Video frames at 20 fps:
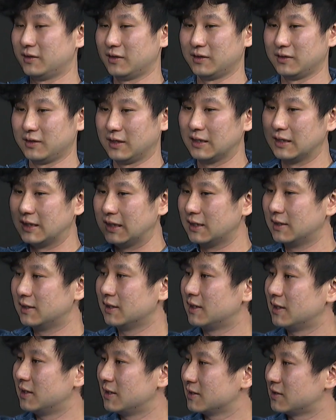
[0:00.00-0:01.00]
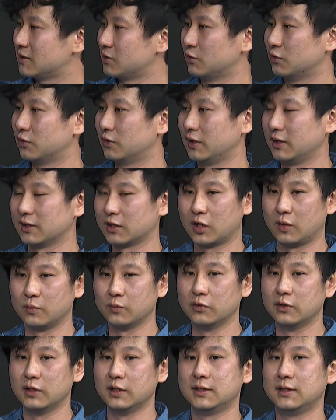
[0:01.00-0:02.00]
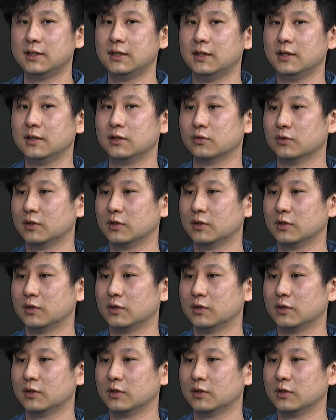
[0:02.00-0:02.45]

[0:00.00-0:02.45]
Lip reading: The leaders, in the community,